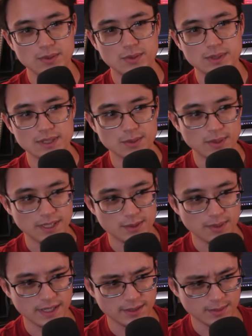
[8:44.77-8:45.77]
was it
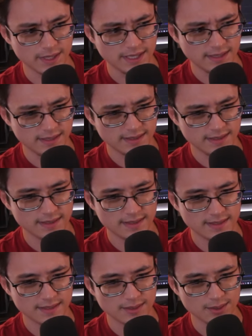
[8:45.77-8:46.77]
2023
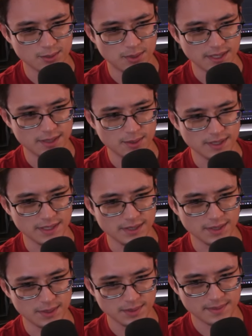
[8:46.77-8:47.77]
or
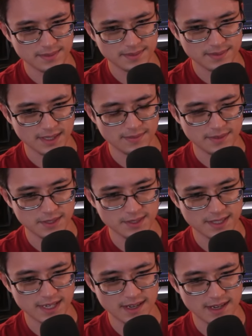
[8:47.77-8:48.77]
2022? I
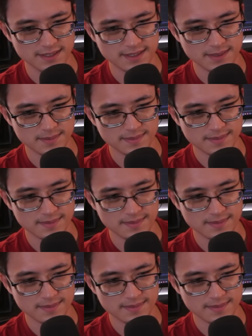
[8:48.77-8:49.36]
finished that costume.